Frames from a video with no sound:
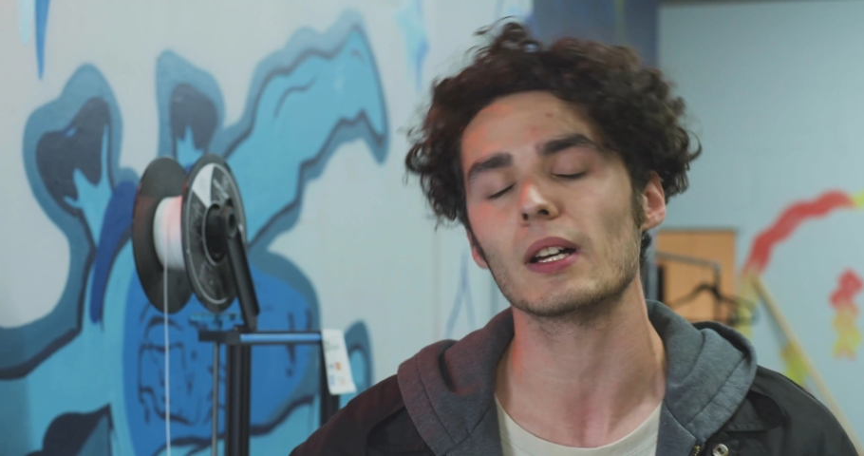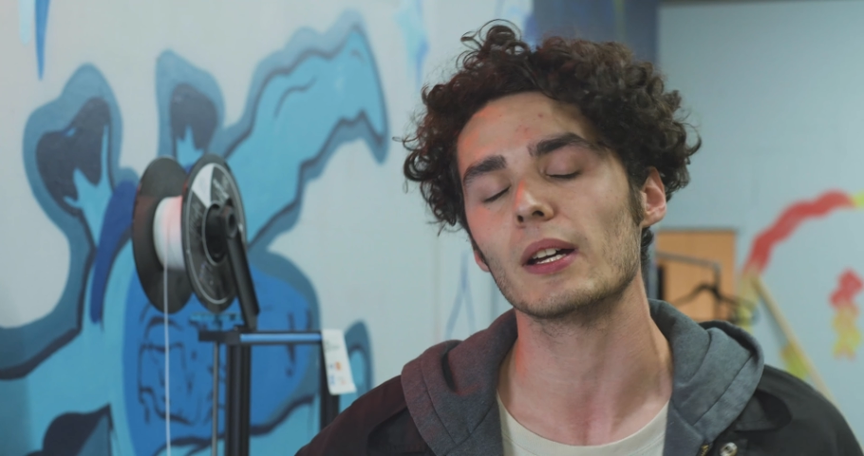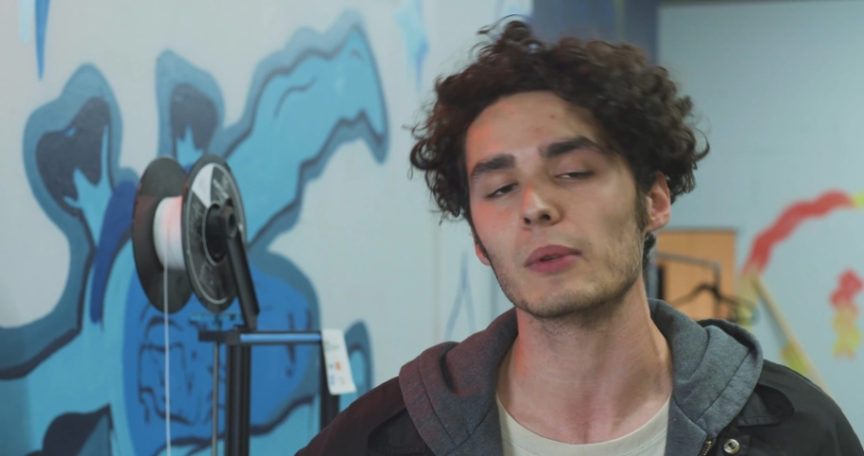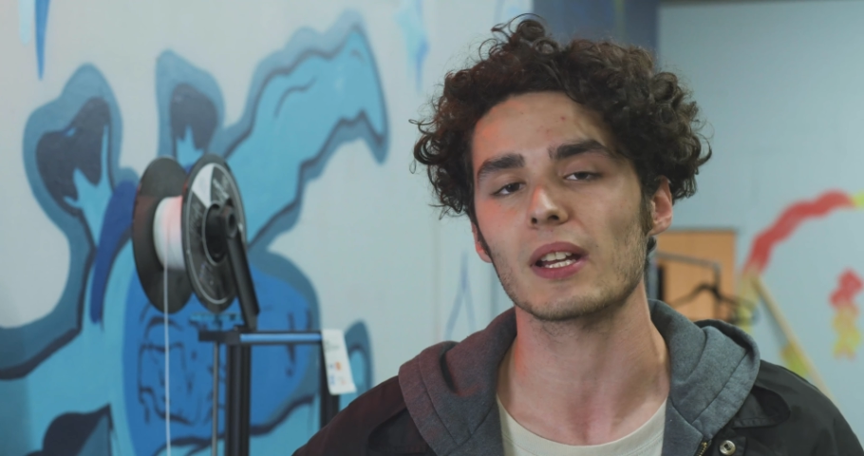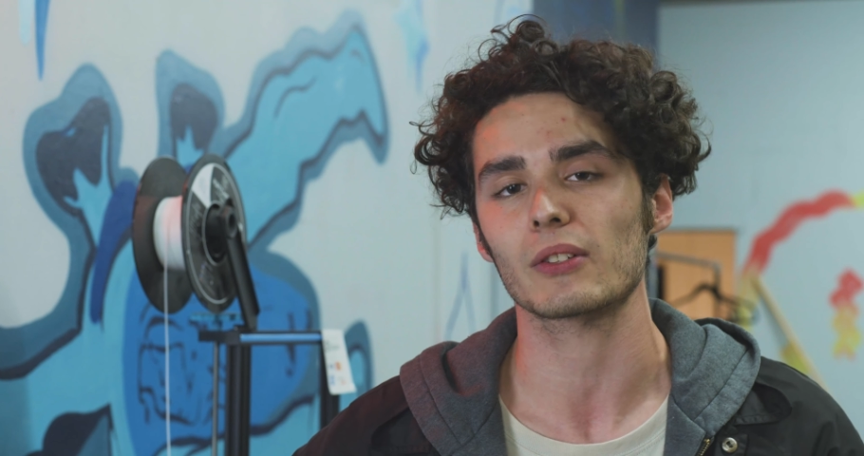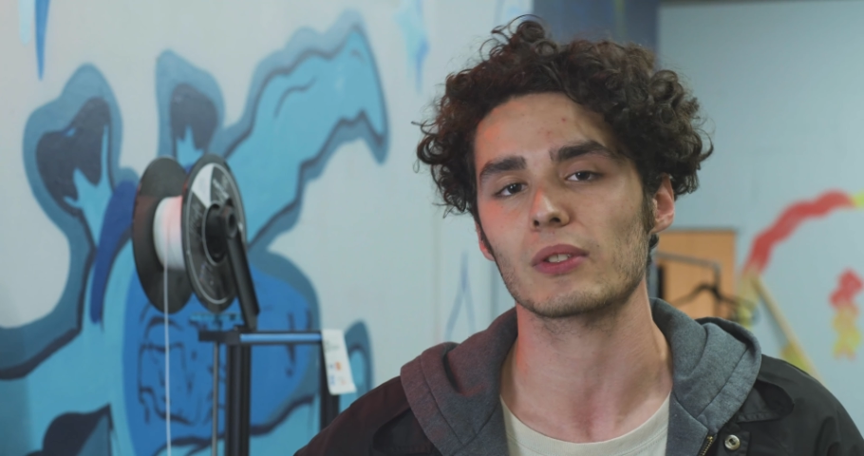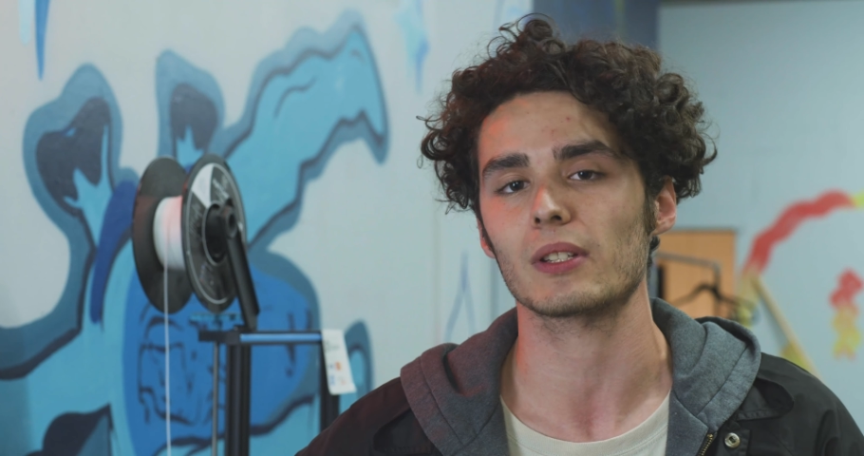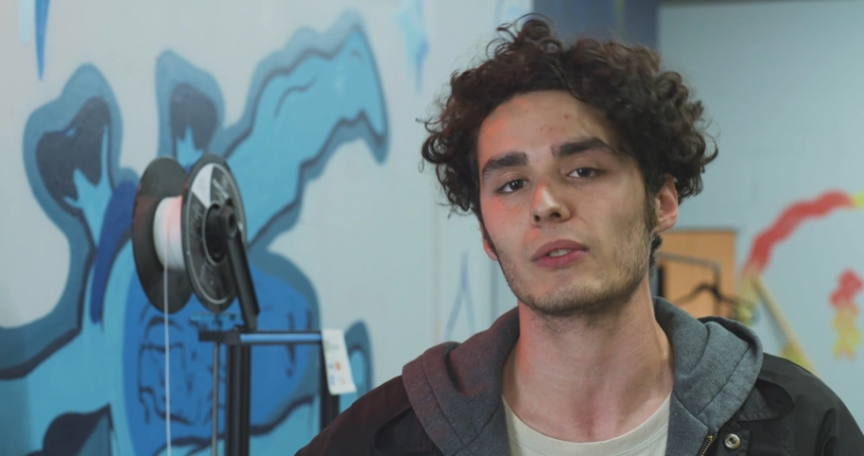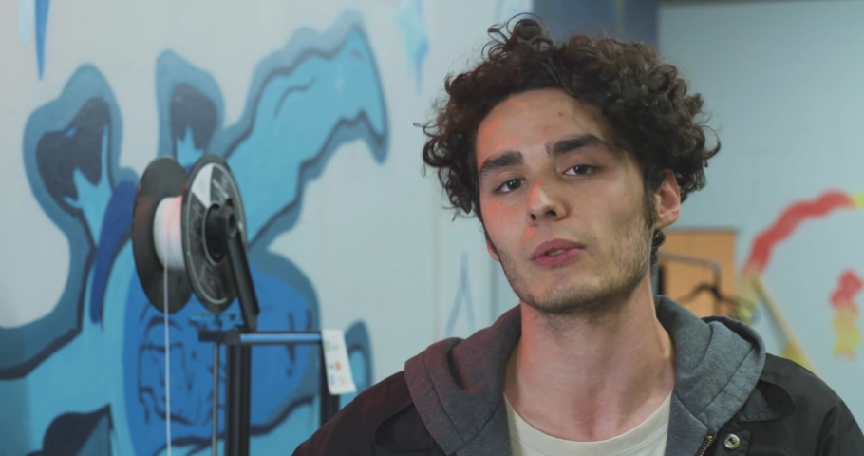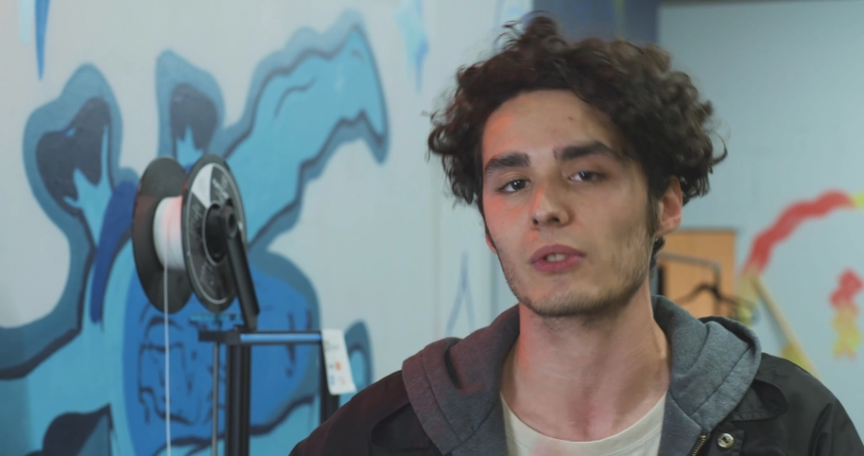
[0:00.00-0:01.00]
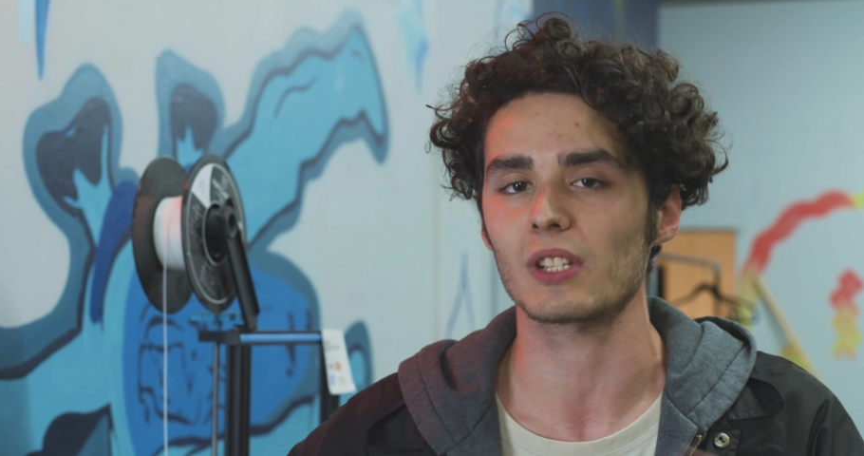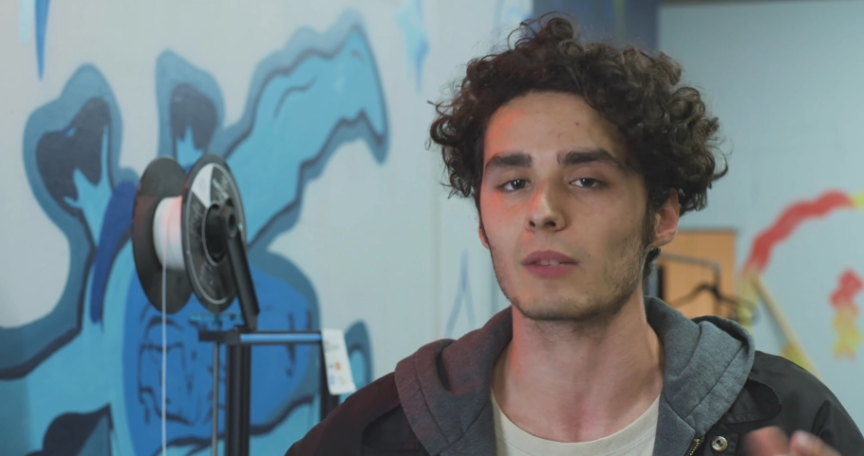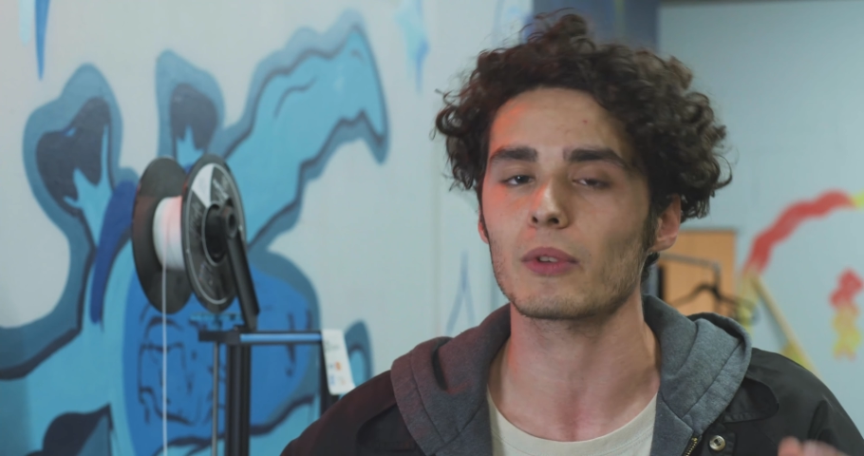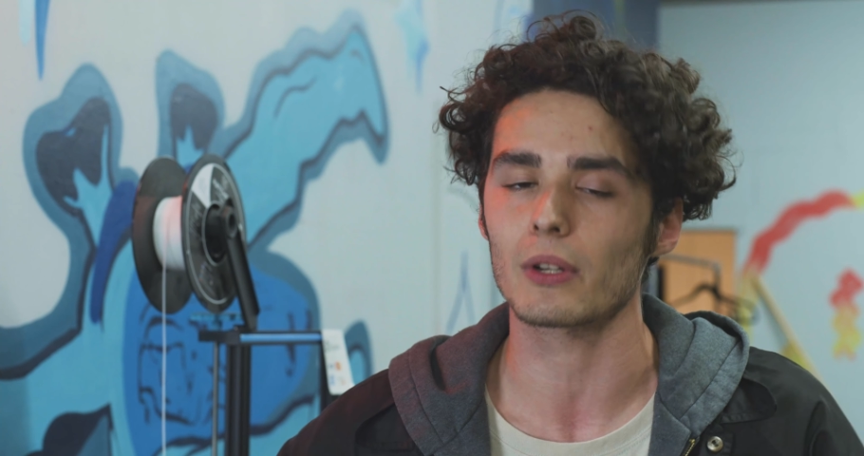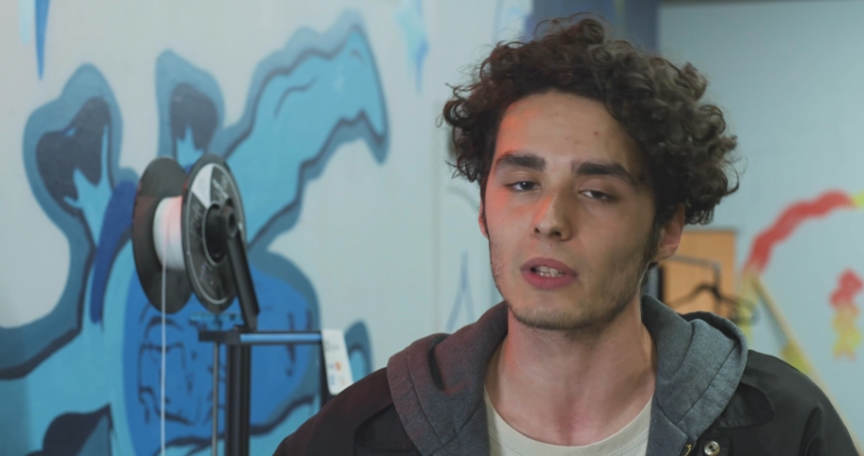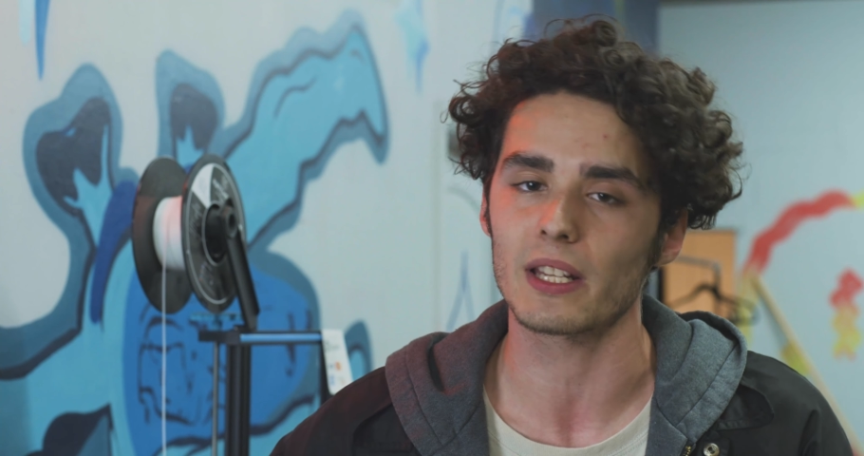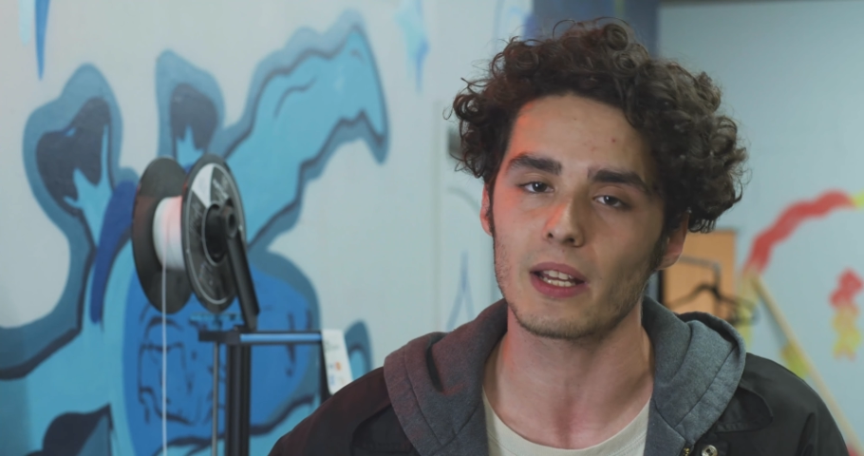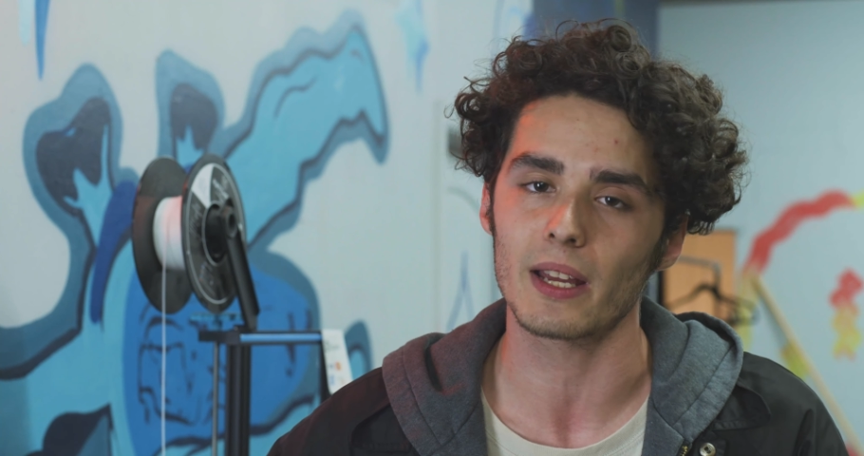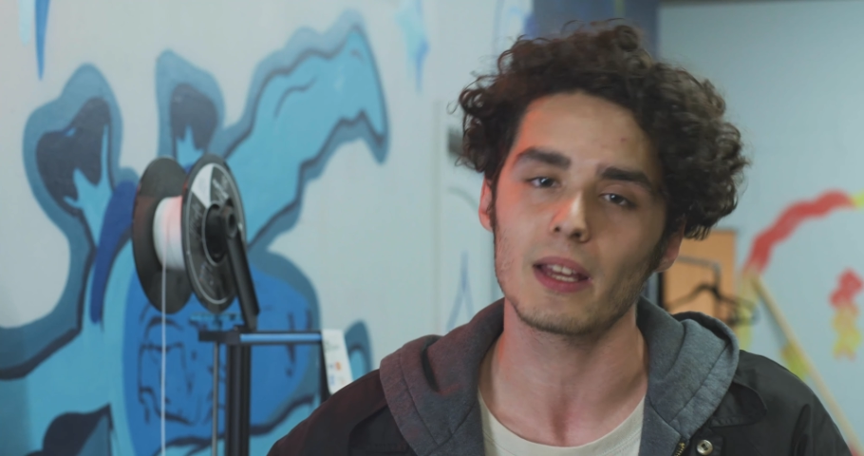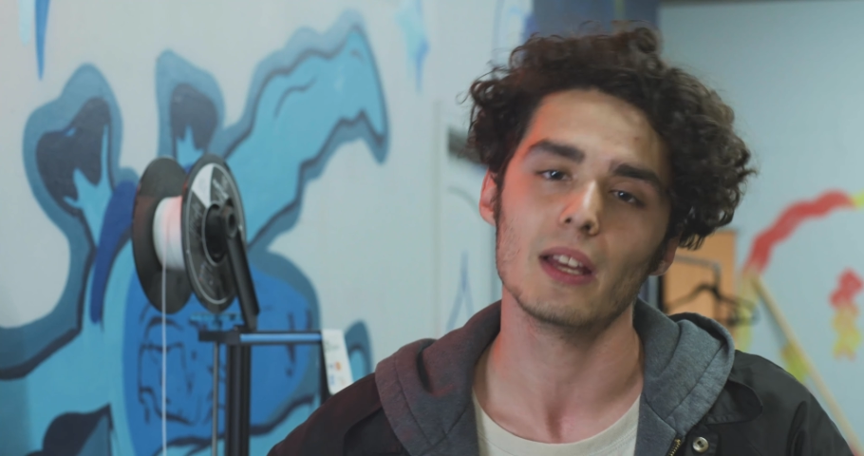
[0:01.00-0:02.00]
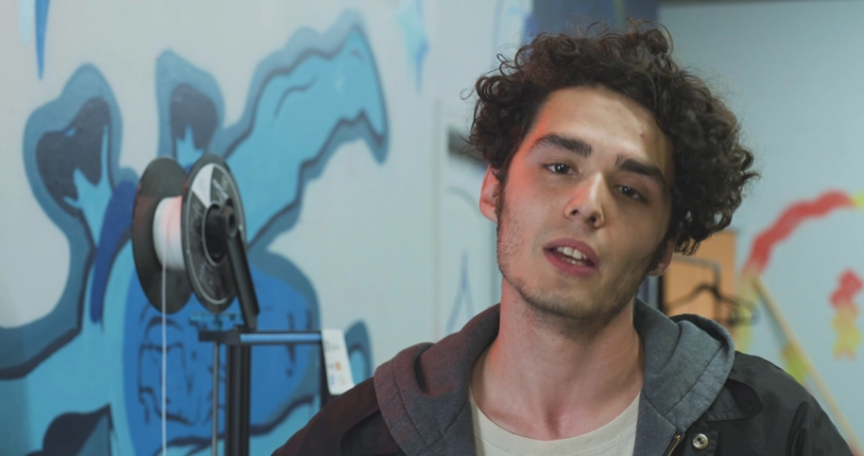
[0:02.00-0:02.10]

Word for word: I would actually get to sneak in with her late night,